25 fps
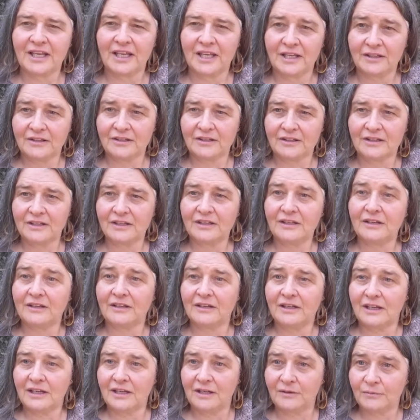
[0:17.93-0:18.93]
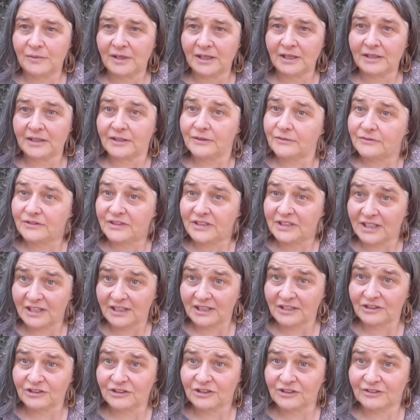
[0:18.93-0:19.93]
Hit the email
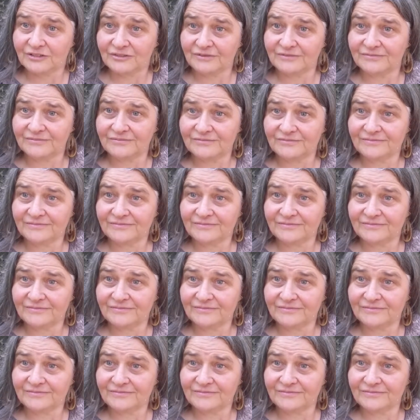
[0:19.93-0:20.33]
invitation.